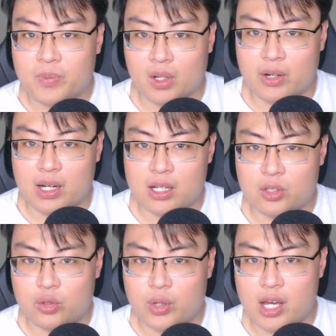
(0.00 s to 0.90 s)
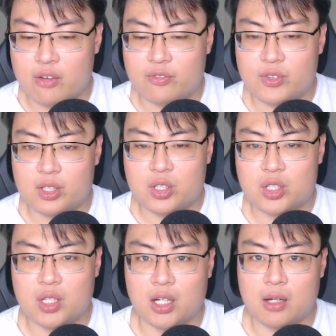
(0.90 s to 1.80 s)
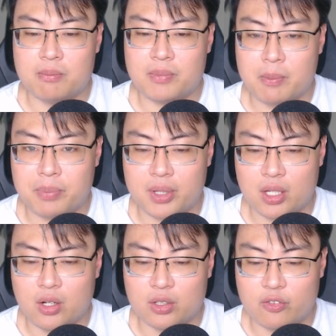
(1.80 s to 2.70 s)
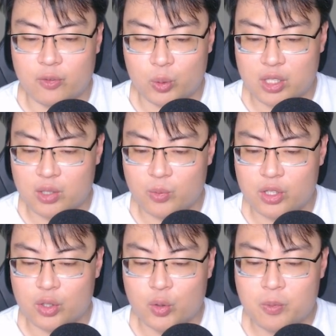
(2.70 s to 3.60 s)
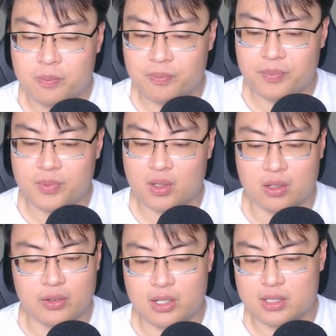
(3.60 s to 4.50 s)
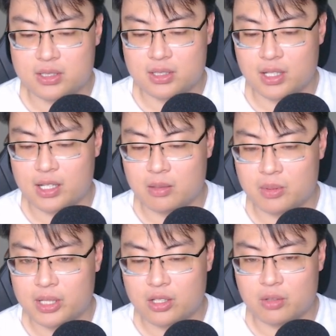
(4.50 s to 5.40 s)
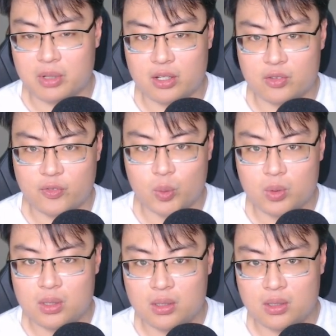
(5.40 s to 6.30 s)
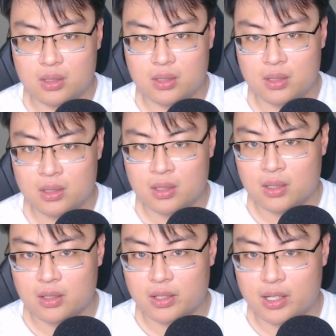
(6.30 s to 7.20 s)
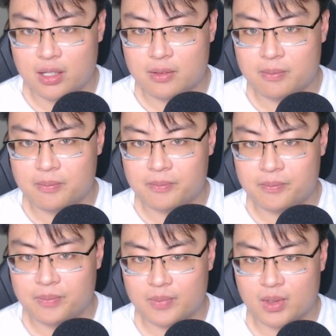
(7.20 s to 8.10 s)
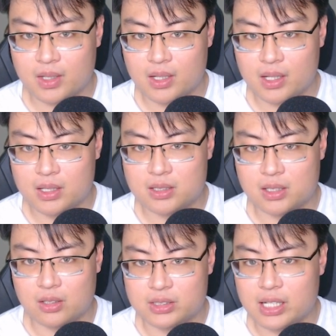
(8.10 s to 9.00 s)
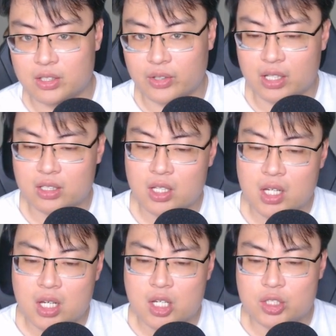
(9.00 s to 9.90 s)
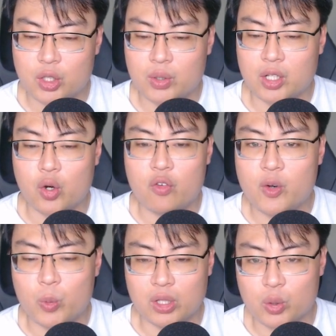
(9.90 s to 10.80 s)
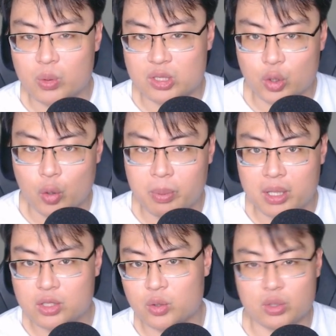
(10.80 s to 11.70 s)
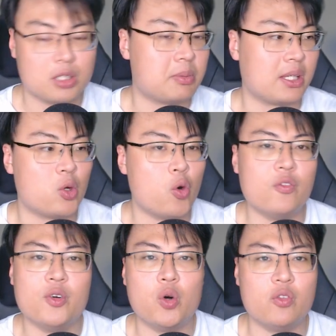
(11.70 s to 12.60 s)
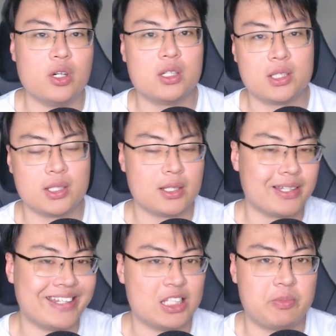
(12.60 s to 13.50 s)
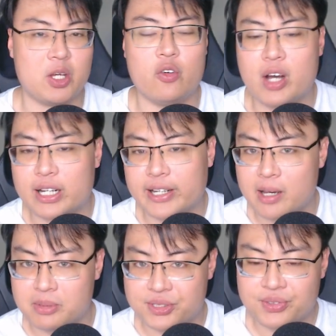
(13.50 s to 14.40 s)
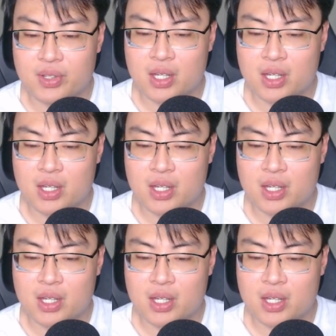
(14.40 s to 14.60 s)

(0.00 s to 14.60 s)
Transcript: Alright, I need to have it um, appear on the floating window. Alright, just enable that on my phone. Okay, and just click on start. Okay, so the hover window is open, so you just basically hover over, uh, display over other apps.